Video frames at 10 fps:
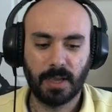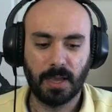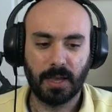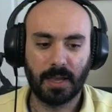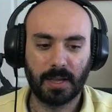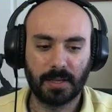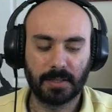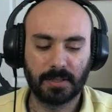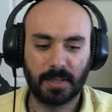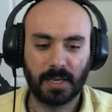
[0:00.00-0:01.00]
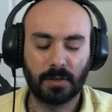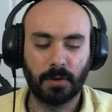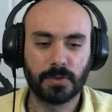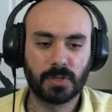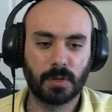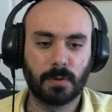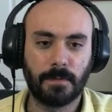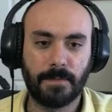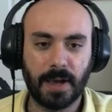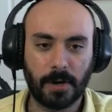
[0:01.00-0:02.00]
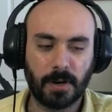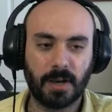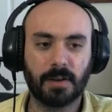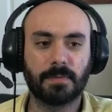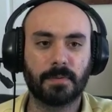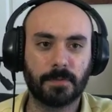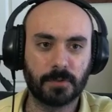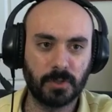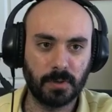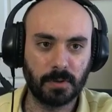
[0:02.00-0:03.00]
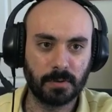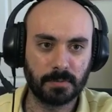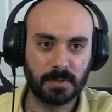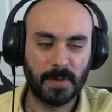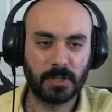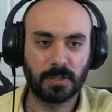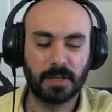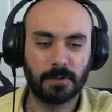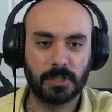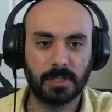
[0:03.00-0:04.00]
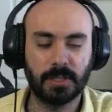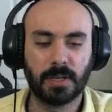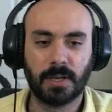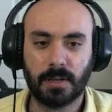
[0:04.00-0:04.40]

And they can also fire off for 2 special energy,